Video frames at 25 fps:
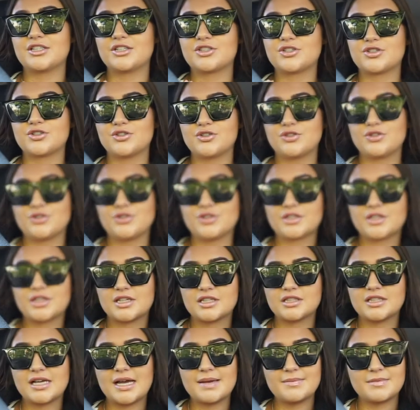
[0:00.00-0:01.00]
to
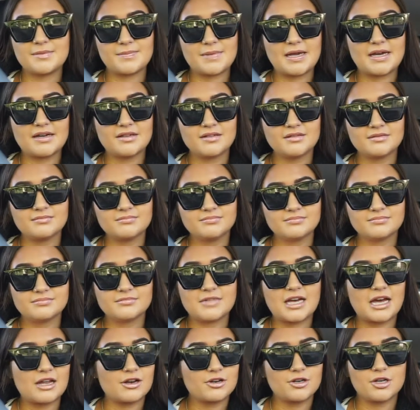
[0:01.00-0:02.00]
climb a mountain.
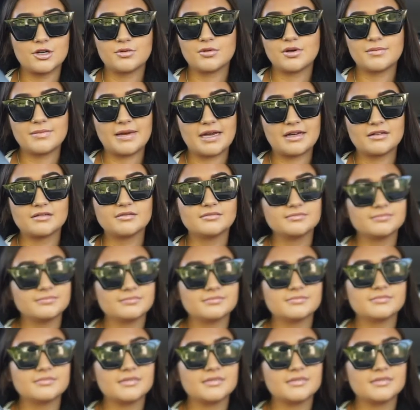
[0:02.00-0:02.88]
I don't know what mountain.